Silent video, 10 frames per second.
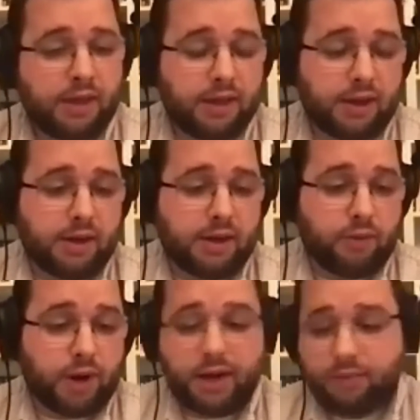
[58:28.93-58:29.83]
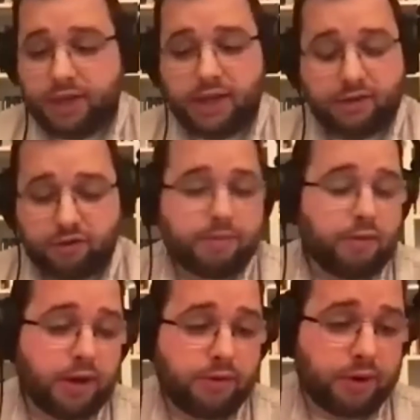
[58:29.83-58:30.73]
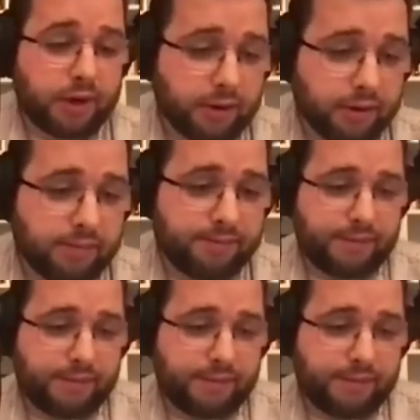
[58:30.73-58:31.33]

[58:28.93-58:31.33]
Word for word: uh, why we get to a point where